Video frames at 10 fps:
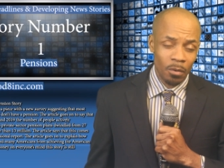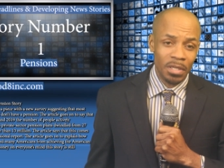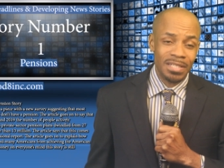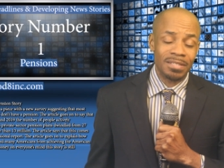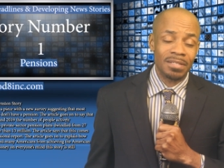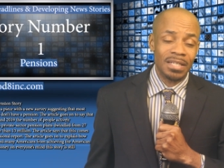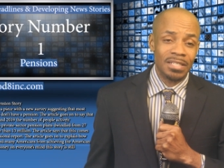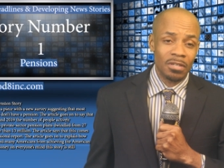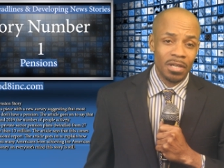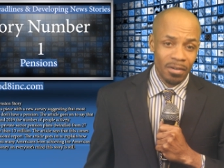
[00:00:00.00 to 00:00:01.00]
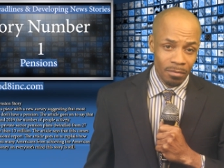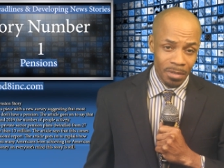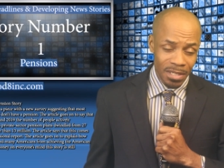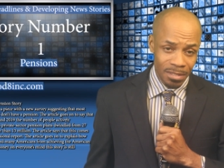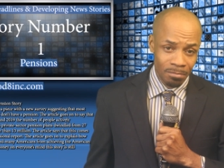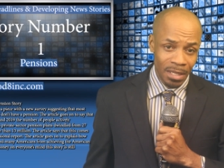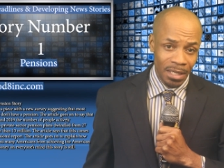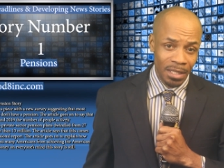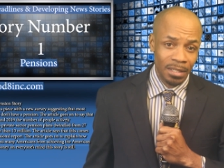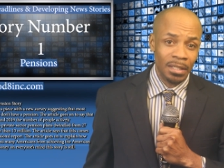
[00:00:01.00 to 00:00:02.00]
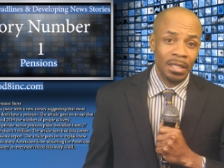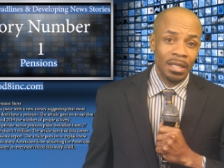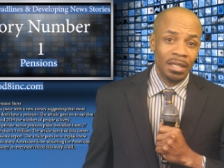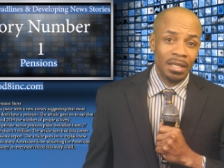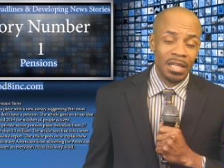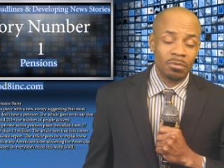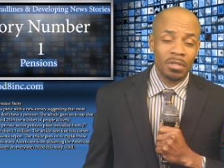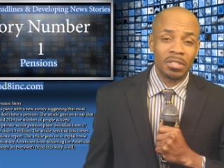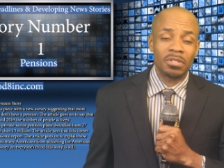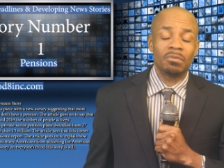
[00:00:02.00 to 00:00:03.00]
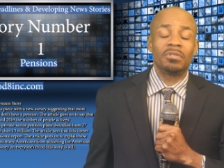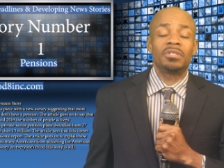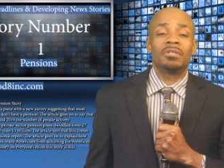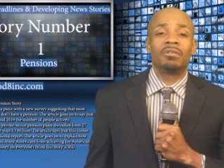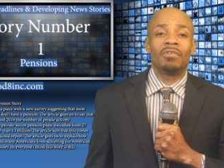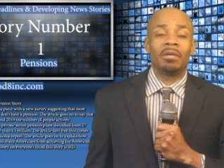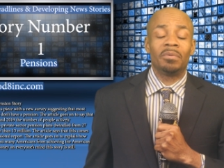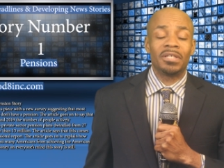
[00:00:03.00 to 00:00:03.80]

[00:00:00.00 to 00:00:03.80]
is is on everybody's mind, and that's why this story is still developing.